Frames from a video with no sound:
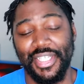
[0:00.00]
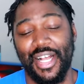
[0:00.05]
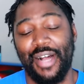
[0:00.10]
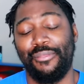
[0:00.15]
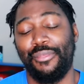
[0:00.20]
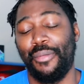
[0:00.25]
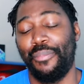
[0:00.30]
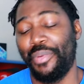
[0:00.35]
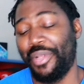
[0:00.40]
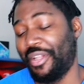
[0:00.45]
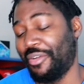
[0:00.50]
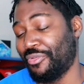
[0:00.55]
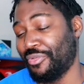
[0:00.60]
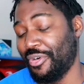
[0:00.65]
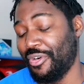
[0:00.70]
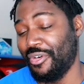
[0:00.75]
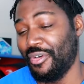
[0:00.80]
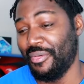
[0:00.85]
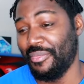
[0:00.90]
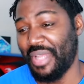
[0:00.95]
come up in the
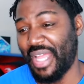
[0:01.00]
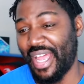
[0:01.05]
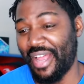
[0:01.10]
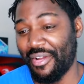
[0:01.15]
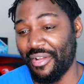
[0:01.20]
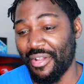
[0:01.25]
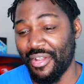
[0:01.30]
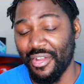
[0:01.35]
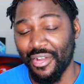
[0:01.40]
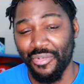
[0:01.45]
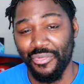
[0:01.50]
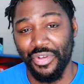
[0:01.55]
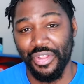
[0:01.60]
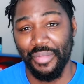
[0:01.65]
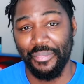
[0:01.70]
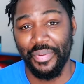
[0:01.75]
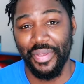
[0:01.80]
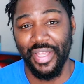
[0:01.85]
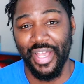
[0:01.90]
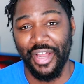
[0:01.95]
room and where
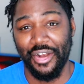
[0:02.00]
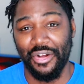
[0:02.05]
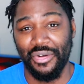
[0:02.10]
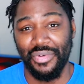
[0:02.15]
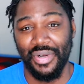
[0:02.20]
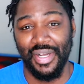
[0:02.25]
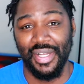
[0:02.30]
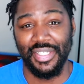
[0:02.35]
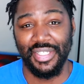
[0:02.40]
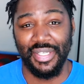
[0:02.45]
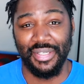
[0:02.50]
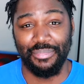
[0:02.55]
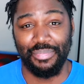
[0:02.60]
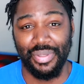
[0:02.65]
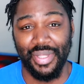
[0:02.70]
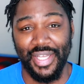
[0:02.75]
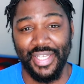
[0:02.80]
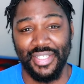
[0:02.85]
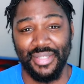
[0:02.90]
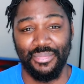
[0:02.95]
the piano was and
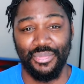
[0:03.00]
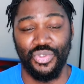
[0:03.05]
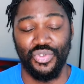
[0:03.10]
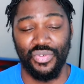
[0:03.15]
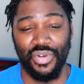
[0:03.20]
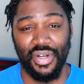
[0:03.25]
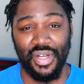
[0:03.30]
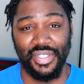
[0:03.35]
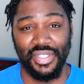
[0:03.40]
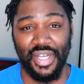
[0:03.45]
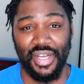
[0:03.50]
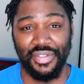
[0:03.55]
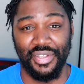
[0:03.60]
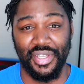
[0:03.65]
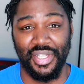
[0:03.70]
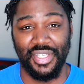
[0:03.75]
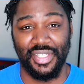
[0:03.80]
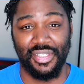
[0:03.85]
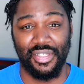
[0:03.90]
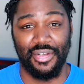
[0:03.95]
play some drugs under
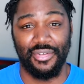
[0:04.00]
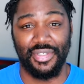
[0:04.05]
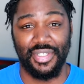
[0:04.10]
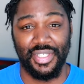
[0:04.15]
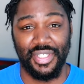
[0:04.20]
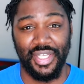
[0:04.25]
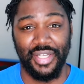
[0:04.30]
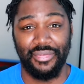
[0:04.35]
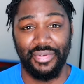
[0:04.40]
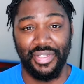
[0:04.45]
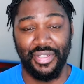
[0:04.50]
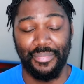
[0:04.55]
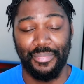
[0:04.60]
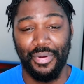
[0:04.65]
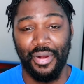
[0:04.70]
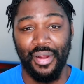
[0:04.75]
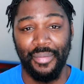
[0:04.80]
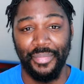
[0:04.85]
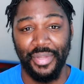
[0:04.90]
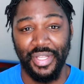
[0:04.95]
this little secret
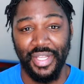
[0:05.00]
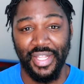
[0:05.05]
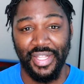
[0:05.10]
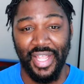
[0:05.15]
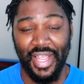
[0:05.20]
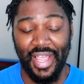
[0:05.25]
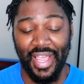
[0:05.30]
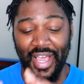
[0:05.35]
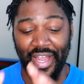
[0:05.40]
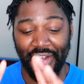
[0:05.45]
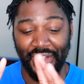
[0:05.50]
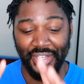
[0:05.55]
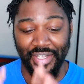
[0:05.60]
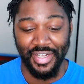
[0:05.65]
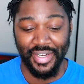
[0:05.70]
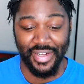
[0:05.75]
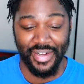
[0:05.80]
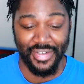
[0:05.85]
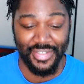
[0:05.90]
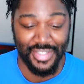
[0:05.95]
department that they had
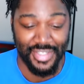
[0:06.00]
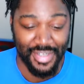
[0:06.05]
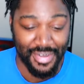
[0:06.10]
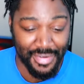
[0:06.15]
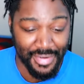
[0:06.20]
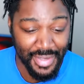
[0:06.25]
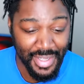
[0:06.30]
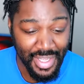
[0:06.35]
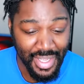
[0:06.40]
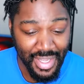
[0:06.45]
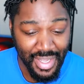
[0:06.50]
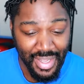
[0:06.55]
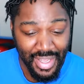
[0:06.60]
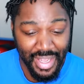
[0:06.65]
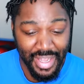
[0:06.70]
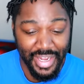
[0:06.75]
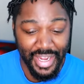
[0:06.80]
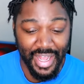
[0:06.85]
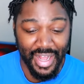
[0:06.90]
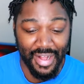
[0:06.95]
under there. So
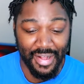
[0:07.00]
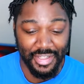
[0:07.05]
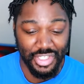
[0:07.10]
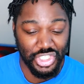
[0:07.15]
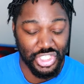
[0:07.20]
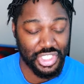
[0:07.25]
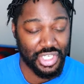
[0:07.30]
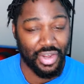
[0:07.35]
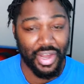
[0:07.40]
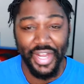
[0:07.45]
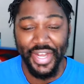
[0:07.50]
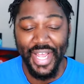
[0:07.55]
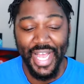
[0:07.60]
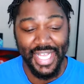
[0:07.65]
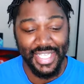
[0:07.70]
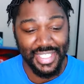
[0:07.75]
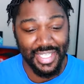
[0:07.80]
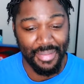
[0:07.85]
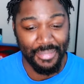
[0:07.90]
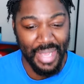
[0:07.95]
yeah, just go ahead and
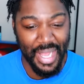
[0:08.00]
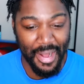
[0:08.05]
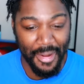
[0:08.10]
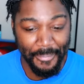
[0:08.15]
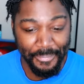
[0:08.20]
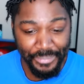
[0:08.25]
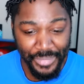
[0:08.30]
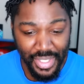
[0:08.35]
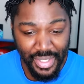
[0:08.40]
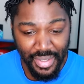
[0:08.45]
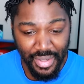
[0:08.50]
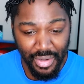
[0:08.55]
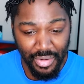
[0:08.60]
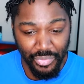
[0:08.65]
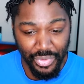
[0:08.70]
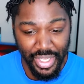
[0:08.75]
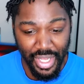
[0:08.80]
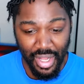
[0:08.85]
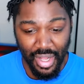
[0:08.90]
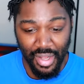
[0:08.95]
X him out.
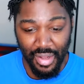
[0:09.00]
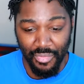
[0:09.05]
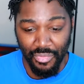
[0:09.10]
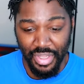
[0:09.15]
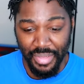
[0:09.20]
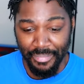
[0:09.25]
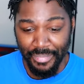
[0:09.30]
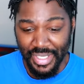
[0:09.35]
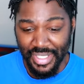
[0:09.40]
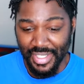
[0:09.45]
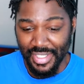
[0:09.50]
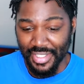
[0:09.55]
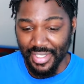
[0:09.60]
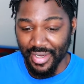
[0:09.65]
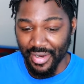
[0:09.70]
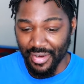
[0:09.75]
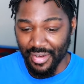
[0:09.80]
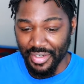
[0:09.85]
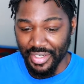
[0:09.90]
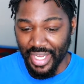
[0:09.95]
We uh we meet this
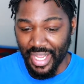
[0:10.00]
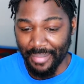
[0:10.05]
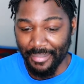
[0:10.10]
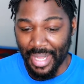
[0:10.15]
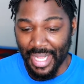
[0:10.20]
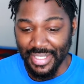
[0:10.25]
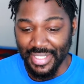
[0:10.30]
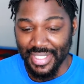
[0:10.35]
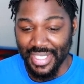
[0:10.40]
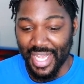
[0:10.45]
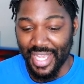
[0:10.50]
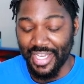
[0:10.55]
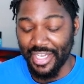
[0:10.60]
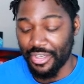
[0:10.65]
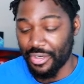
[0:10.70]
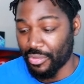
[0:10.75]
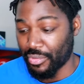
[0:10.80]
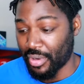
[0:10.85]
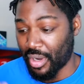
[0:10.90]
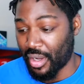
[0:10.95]
girl named Asai
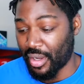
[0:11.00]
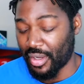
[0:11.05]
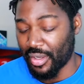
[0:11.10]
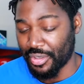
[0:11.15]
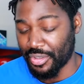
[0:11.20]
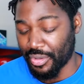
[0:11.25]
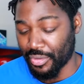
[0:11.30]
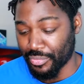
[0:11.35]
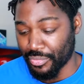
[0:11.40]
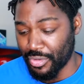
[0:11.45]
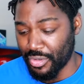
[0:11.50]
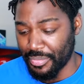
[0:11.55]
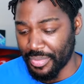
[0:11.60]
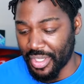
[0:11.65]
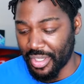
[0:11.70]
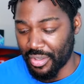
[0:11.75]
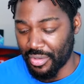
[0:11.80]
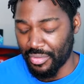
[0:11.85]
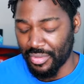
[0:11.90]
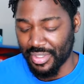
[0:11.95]

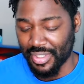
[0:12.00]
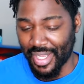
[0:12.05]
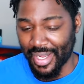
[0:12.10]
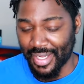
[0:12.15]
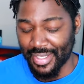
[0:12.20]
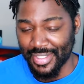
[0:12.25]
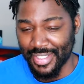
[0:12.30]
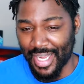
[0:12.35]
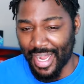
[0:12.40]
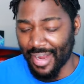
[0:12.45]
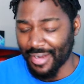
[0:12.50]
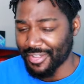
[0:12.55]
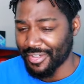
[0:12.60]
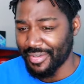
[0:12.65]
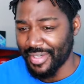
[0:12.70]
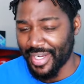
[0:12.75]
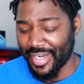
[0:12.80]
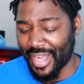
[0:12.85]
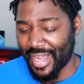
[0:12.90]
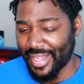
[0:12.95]
Narumi uh, who's like a
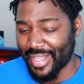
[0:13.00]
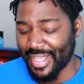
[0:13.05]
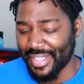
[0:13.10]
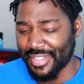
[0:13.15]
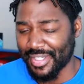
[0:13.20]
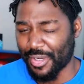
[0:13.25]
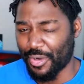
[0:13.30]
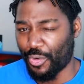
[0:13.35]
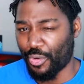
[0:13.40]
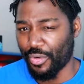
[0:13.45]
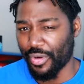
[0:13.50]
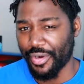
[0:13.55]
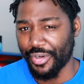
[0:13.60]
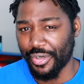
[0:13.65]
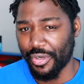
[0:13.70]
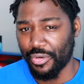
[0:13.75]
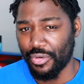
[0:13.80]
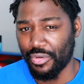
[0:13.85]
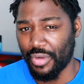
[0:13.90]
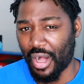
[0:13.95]
doctor and I guess a
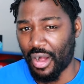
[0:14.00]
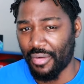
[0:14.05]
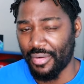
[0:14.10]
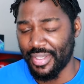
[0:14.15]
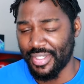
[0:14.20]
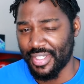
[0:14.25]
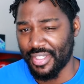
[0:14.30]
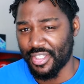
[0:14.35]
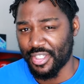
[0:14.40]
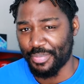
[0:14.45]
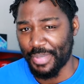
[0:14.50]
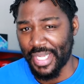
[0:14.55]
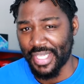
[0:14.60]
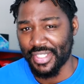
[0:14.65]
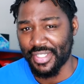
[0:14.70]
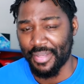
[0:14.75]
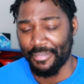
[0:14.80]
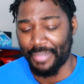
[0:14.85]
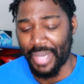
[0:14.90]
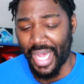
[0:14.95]
coroner who always
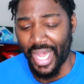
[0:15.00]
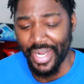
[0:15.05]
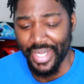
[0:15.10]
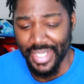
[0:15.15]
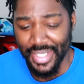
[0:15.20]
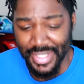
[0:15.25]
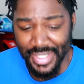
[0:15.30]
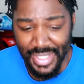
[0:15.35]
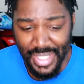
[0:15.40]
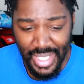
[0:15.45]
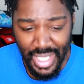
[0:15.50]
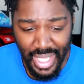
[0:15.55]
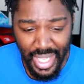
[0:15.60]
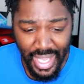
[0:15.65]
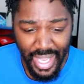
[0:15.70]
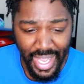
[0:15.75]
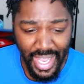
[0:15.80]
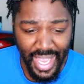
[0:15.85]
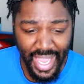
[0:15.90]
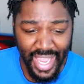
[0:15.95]
inspects the bodies.
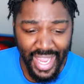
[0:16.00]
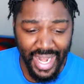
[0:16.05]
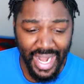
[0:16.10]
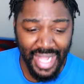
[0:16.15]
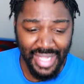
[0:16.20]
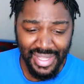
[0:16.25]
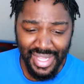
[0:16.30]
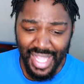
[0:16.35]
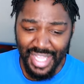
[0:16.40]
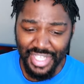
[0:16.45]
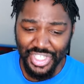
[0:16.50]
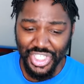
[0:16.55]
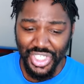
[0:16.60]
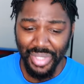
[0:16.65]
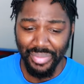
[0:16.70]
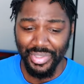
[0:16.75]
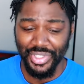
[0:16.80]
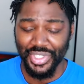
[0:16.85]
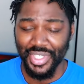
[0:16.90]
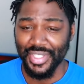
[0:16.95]
And I thought
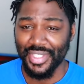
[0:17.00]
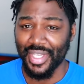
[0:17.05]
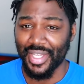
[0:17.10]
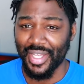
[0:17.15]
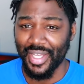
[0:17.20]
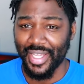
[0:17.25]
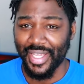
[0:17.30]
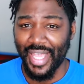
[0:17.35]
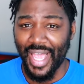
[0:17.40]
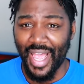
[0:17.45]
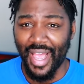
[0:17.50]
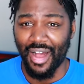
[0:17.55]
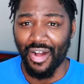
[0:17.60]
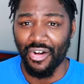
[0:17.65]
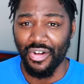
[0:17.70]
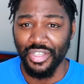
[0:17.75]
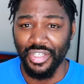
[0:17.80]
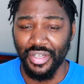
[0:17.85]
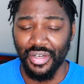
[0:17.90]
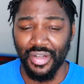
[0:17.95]
she was just a good
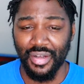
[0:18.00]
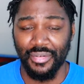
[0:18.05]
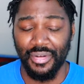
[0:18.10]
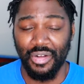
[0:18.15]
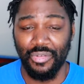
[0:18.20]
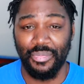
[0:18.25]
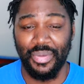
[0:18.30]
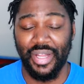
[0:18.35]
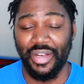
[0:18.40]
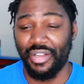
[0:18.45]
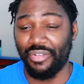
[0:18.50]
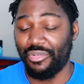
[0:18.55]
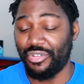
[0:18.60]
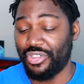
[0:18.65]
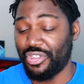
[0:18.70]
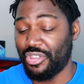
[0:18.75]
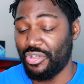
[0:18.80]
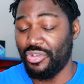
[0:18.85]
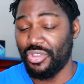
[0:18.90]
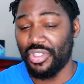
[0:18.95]
gal, you know, but
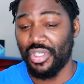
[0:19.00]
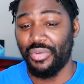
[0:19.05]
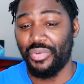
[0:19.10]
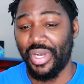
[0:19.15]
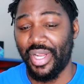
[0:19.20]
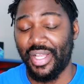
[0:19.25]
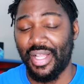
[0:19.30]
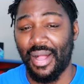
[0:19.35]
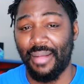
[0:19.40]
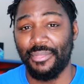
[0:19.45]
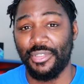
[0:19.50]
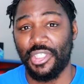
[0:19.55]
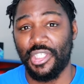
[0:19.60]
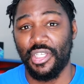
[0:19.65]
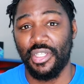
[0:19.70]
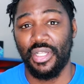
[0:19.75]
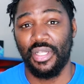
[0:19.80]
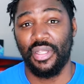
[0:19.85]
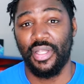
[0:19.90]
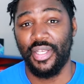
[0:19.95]
usually when it comes
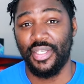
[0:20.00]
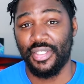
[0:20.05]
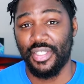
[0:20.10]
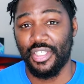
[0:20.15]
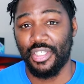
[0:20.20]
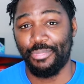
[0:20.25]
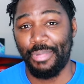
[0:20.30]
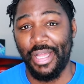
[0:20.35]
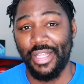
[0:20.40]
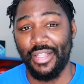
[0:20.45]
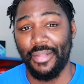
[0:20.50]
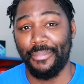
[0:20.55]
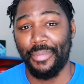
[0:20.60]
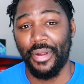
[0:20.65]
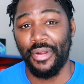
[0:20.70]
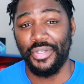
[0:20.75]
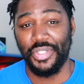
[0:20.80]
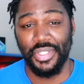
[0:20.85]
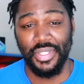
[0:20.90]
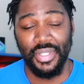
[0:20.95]
to the least suspecting
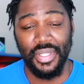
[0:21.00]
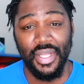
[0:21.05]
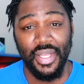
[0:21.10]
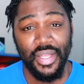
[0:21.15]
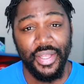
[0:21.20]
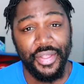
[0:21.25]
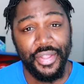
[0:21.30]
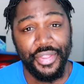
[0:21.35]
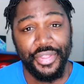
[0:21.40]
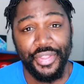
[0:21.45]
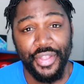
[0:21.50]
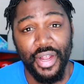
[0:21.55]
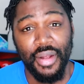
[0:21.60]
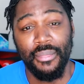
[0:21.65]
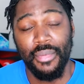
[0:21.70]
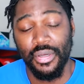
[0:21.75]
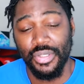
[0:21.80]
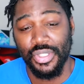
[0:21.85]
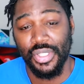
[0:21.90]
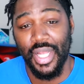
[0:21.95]
person, they're
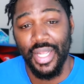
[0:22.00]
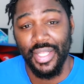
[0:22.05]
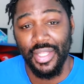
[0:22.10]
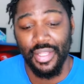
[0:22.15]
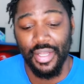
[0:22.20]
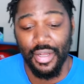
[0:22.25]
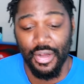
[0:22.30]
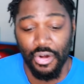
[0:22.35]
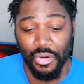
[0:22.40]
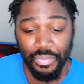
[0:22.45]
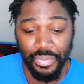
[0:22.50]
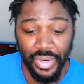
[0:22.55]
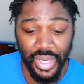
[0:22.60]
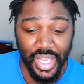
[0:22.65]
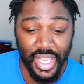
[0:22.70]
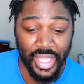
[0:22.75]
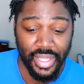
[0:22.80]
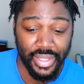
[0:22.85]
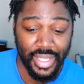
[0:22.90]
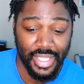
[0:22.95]
most likely the culprit
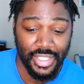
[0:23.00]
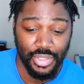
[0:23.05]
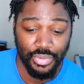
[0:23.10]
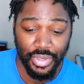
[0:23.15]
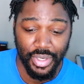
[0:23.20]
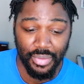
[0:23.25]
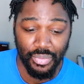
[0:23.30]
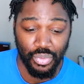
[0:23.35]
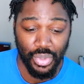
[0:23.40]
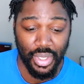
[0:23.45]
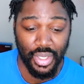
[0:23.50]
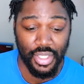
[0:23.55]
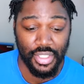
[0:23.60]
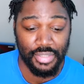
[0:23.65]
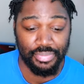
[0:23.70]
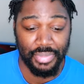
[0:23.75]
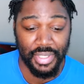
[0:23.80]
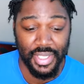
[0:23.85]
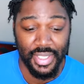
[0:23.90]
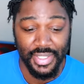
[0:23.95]
and that's what it was
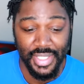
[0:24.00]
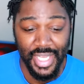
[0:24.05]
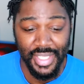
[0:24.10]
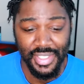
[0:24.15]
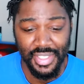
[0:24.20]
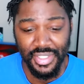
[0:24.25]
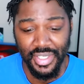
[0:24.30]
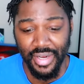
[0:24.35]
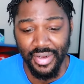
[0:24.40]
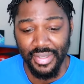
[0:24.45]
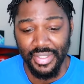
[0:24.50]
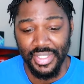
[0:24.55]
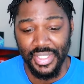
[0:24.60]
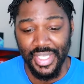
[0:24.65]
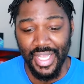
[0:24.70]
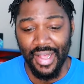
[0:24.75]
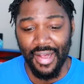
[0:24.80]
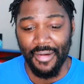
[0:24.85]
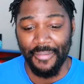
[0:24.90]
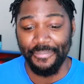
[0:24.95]
because as it turns
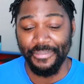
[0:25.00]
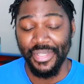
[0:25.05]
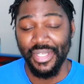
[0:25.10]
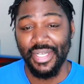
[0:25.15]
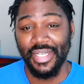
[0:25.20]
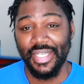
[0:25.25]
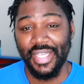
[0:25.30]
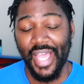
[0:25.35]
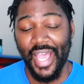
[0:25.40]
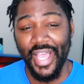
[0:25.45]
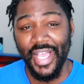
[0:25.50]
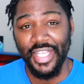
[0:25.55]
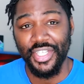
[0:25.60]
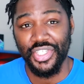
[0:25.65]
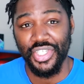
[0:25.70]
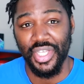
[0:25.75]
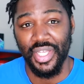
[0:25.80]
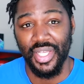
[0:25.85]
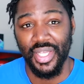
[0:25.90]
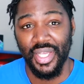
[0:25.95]
out,
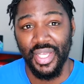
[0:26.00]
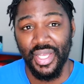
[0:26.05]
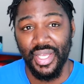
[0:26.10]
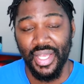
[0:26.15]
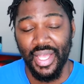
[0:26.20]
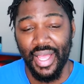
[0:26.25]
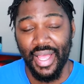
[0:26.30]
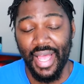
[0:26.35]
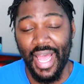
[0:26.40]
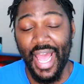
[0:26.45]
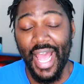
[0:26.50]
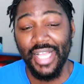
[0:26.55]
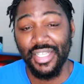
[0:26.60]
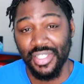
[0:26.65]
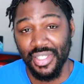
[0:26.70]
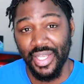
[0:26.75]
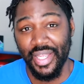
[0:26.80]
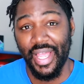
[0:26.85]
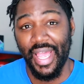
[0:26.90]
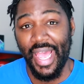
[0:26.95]
Keiji
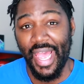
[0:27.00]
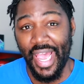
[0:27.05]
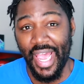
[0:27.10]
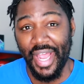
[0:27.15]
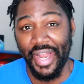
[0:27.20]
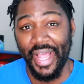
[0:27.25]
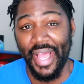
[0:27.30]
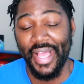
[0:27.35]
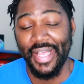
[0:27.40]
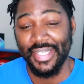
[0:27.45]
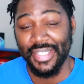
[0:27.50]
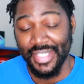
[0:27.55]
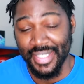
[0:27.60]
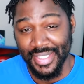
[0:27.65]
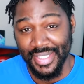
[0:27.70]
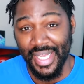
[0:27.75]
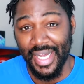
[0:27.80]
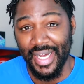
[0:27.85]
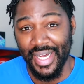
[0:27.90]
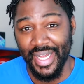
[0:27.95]
actually had a
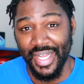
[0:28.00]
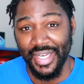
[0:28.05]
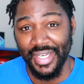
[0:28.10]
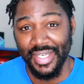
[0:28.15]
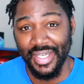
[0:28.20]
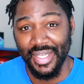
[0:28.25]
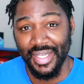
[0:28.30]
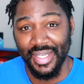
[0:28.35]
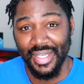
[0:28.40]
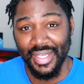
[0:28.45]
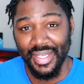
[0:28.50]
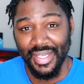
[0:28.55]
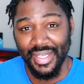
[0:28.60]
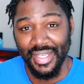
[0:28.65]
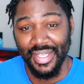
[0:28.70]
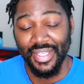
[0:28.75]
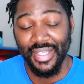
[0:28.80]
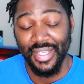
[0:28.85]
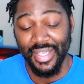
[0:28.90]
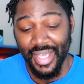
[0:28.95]
son
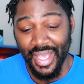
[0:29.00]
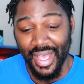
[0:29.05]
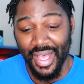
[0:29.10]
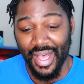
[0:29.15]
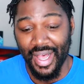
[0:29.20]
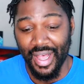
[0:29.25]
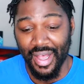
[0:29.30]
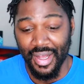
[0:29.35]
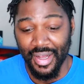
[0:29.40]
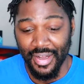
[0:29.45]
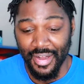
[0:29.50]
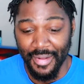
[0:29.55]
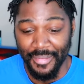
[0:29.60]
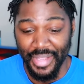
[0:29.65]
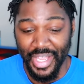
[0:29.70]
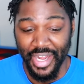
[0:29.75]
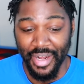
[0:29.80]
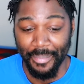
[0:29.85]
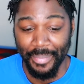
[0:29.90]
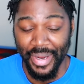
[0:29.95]
yeah, uh,
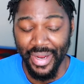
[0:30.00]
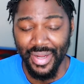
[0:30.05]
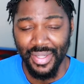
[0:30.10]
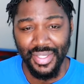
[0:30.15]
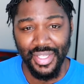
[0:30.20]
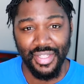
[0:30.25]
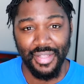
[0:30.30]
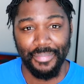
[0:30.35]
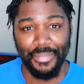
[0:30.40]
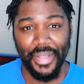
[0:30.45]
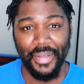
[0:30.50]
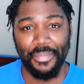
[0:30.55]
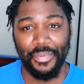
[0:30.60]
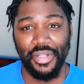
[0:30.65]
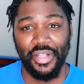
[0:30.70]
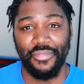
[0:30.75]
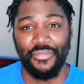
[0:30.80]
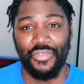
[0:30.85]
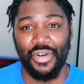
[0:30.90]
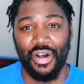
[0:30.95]
and apparently the
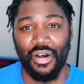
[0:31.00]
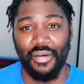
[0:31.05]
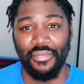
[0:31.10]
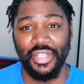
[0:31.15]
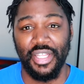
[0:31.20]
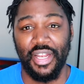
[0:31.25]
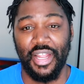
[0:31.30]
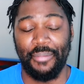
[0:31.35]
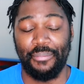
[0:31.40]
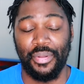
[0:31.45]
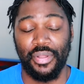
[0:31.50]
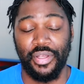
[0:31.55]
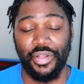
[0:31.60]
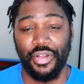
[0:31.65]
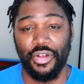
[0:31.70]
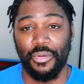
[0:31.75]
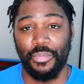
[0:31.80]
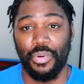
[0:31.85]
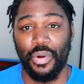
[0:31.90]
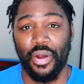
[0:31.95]
people involved in that
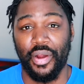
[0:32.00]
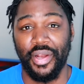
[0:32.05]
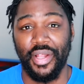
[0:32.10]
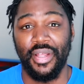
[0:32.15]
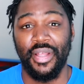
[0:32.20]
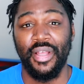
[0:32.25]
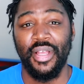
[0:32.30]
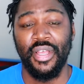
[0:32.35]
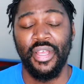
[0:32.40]
political party,